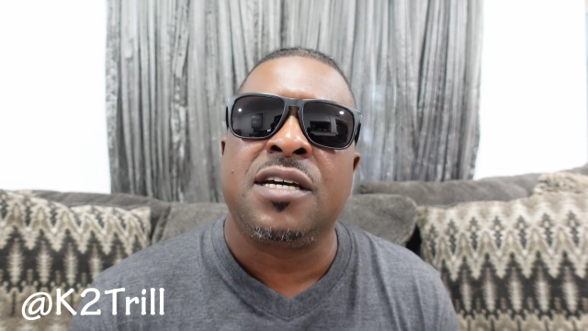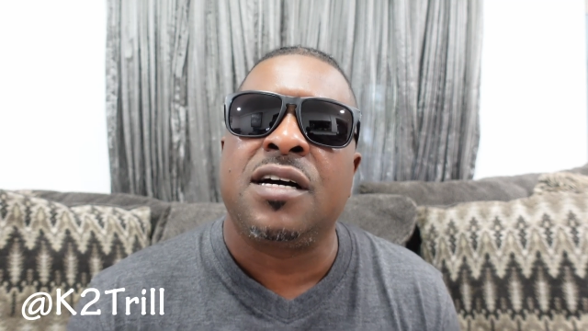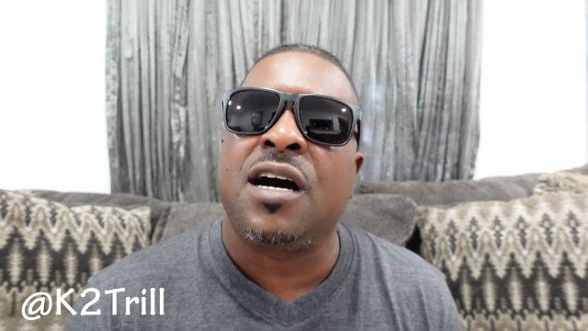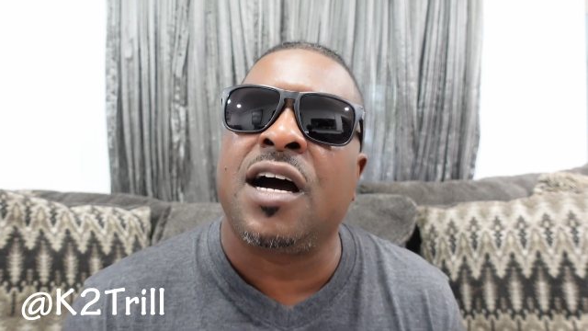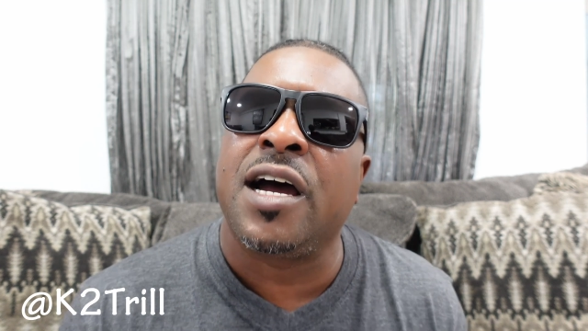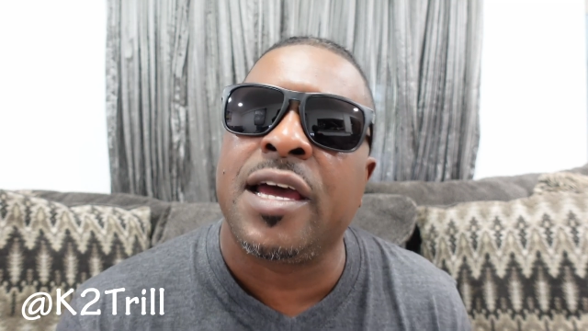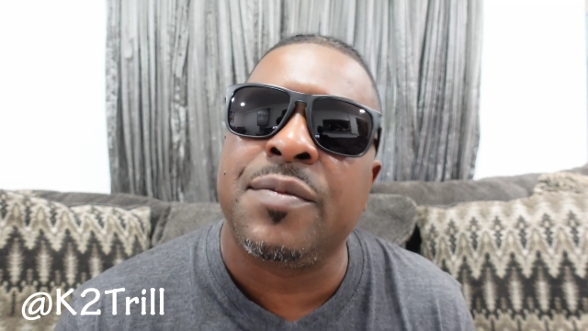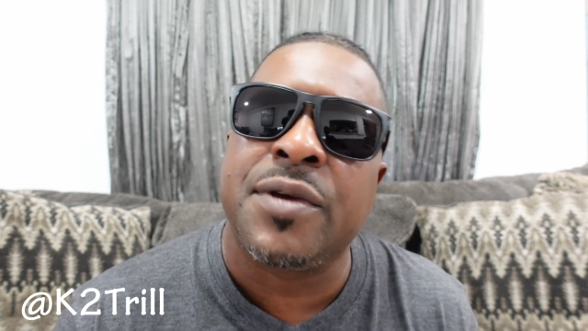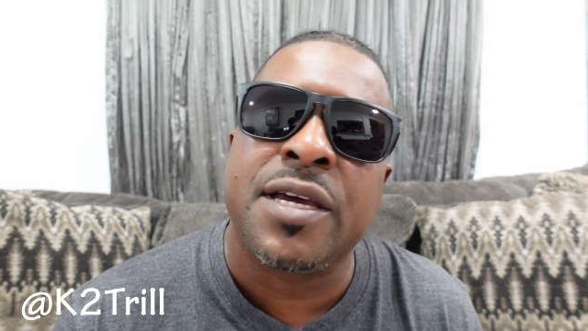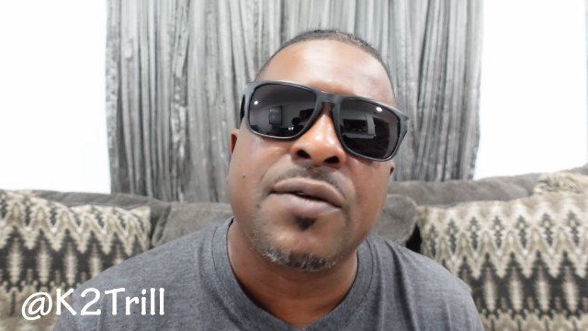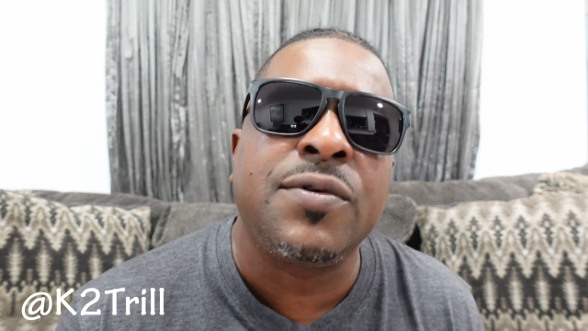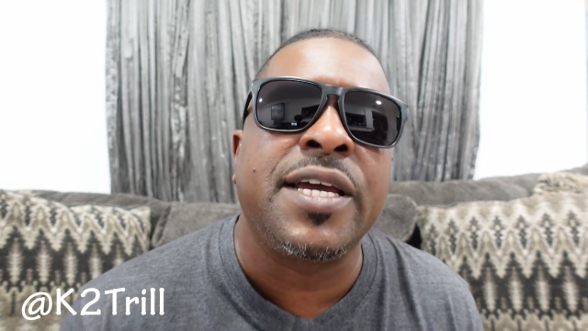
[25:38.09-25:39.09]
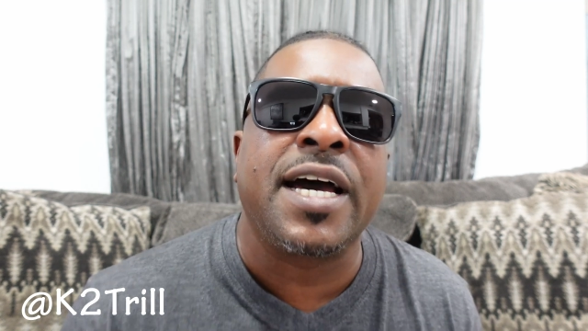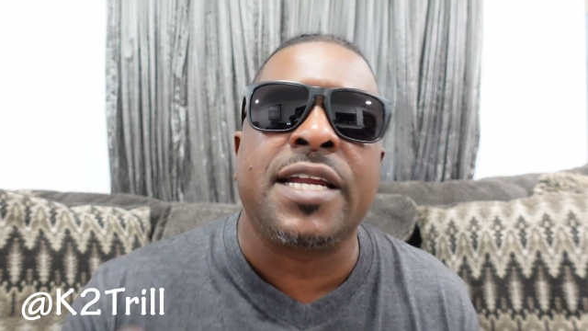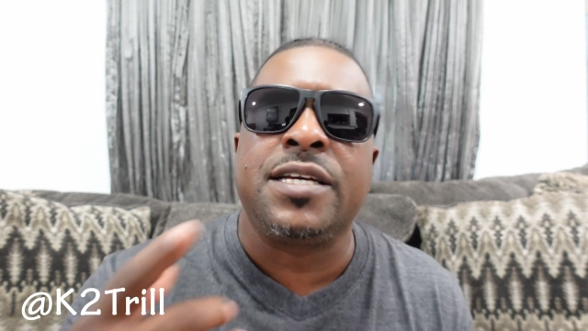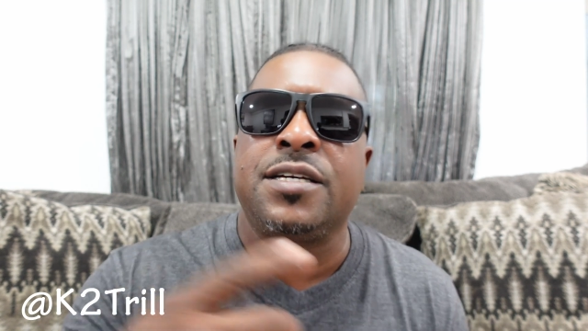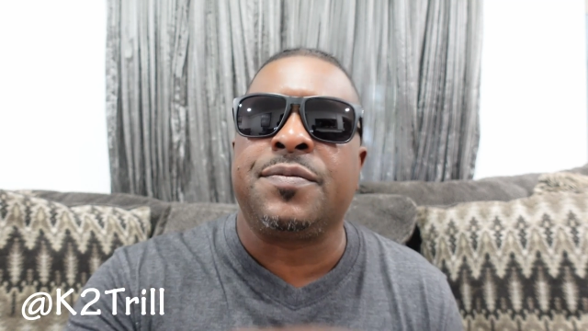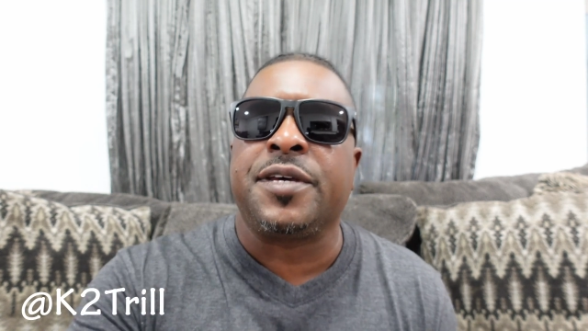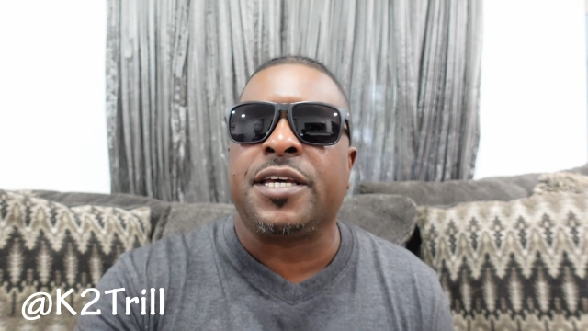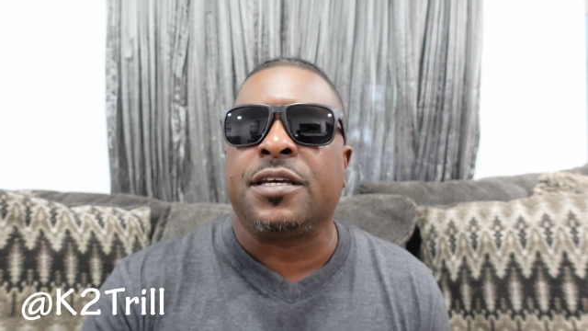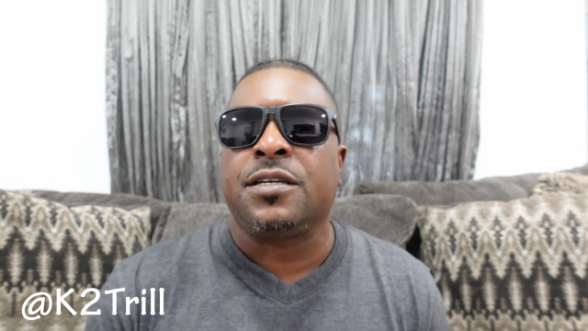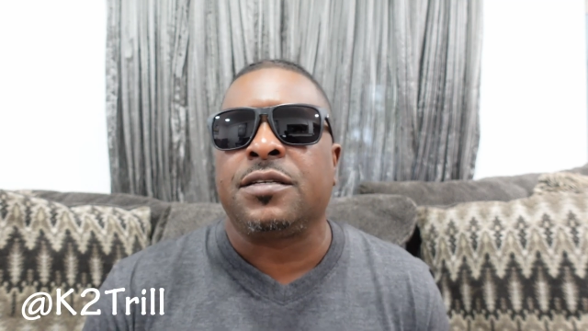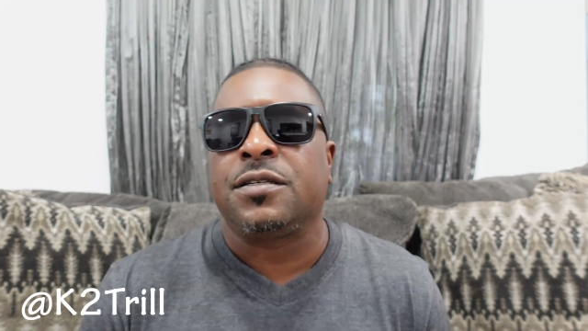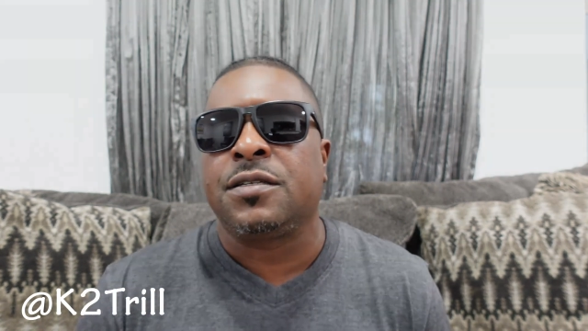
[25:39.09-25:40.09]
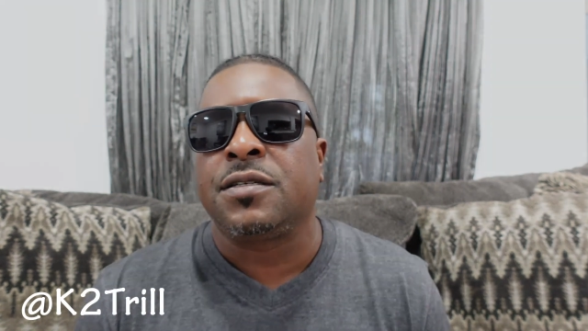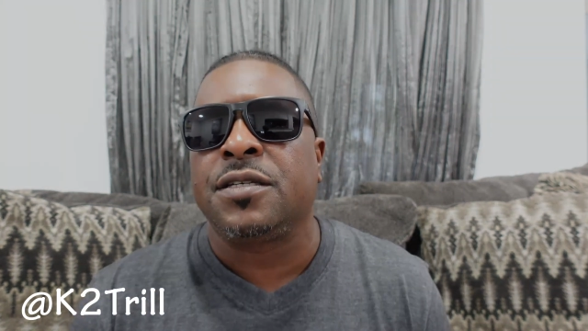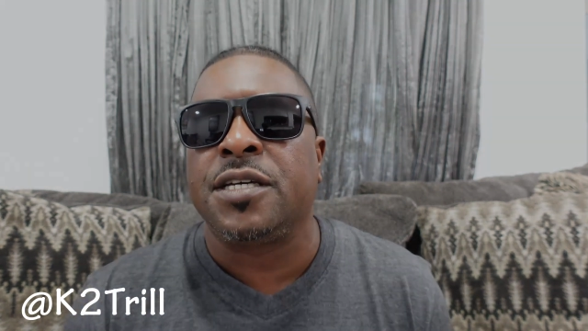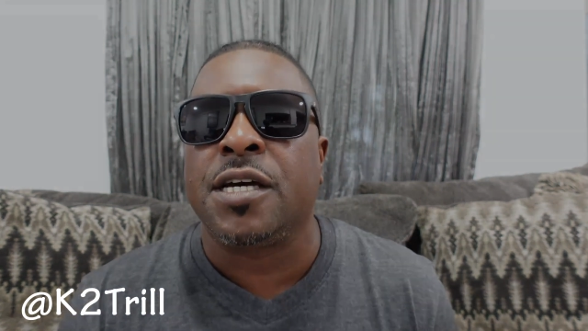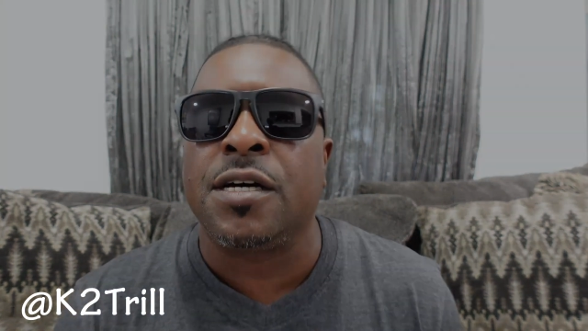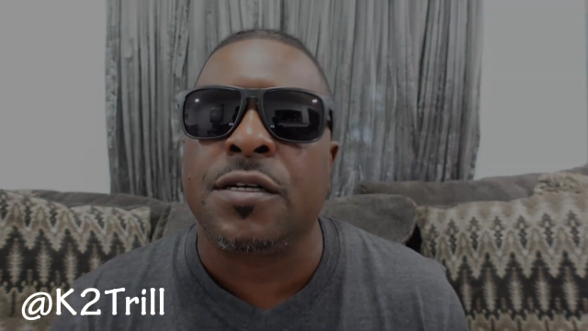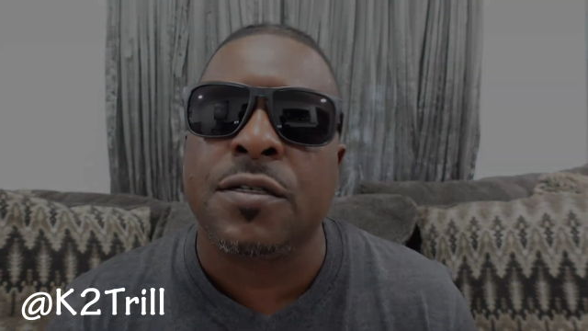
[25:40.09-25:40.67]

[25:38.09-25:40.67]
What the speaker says: All right, man, we out of here, man. Yeah.